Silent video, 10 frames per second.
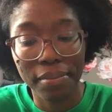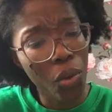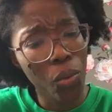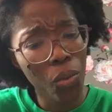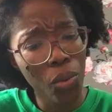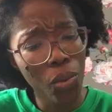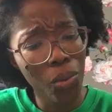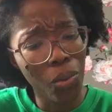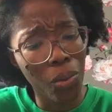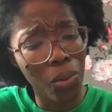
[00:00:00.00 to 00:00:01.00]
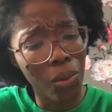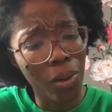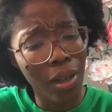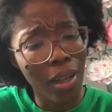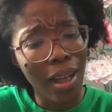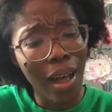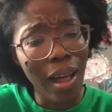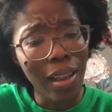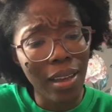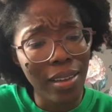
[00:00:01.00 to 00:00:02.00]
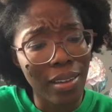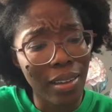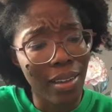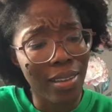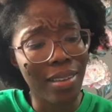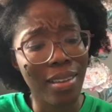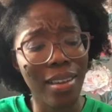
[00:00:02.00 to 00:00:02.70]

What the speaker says: Ooh, I like this.